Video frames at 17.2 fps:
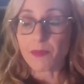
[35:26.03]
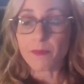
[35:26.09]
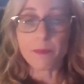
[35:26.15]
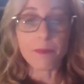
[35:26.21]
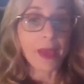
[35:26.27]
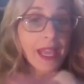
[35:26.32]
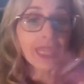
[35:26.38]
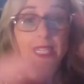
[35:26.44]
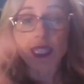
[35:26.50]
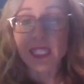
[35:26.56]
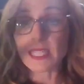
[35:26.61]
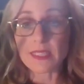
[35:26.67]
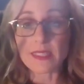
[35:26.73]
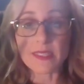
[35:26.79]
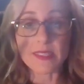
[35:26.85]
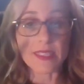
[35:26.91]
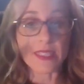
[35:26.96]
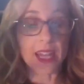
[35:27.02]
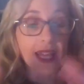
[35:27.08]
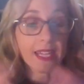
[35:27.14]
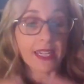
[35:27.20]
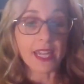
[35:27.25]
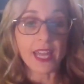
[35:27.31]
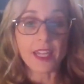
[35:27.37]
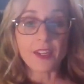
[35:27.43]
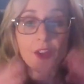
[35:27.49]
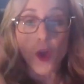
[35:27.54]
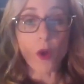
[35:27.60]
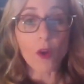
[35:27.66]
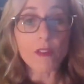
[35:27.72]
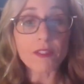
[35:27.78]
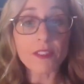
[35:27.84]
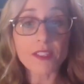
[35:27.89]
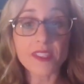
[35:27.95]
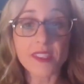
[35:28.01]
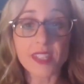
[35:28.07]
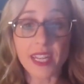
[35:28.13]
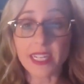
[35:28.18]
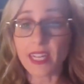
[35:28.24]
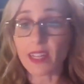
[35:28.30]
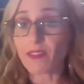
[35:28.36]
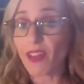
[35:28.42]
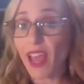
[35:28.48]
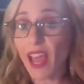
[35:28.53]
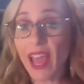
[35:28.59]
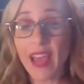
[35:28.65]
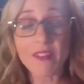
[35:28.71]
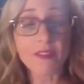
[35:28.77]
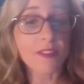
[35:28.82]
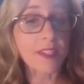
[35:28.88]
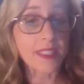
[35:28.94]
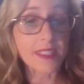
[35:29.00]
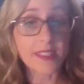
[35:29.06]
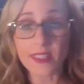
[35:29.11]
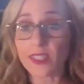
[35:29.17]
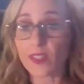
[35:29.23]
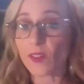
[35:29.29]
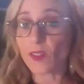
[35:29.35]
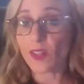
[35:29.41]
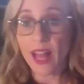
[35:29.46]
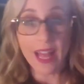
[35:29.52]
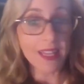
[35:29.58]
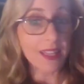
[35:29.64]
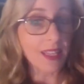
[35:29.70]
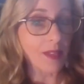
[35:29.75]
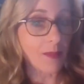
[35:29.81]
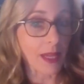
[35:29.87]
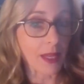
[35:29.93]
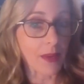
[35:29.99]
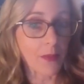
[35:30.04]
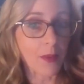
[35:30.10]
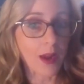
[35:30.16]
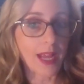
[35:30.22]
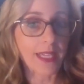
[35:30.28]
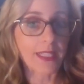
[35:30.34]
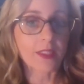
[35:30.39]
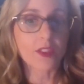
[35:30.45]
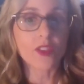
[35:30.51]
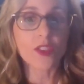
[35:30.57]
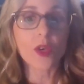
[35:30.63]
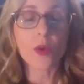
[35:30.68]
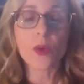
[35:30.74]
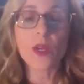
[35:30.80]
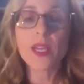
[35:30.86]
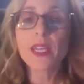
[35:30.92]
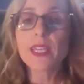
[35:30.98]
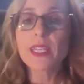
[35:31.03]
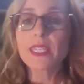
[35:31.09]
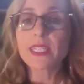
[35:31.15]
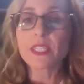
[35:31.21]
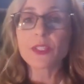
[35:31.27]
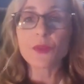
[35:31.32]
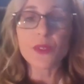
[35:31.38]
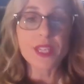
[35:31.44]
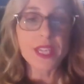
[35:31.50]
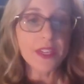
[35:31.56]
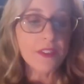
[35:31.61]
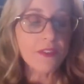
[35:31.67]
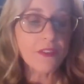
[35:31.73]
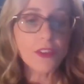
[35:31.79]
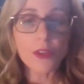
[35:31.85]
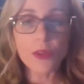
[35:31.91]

maintenance and oversight of every single element, right? So to give